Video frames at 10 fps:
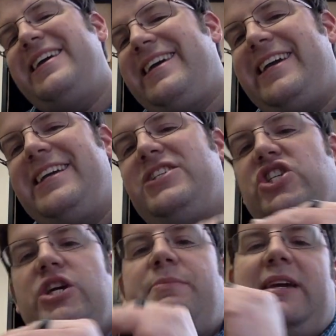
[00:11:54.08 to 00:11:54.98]
E,
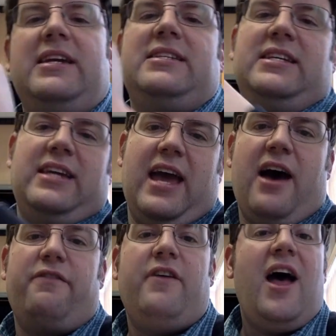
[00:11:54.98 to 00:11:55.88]
G, B, D,
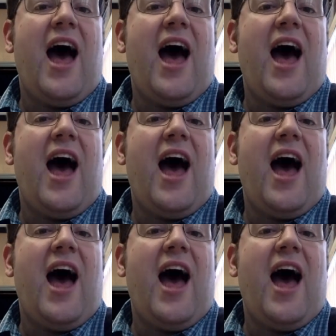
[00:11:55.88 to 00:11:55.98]
F.